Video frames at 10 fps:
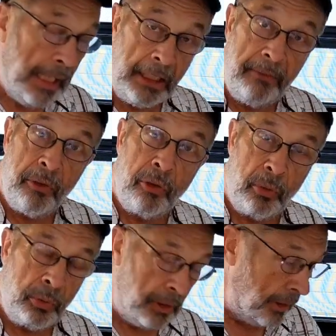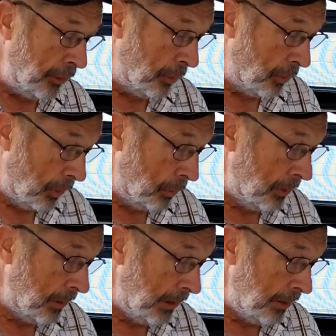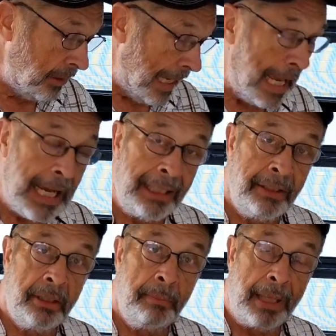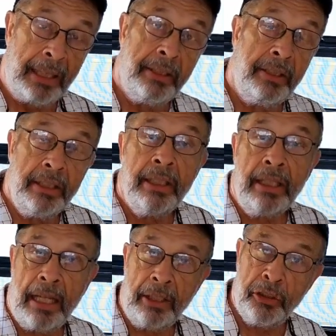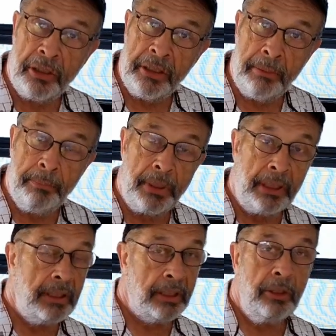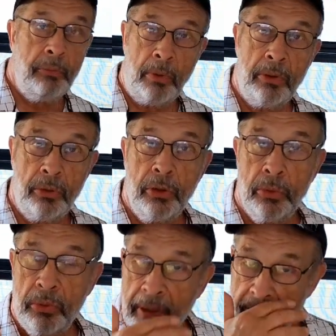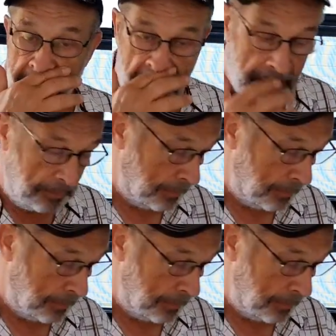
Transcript: Even so, there is no load on it and the battery can actually deplete in 1 or 2 days.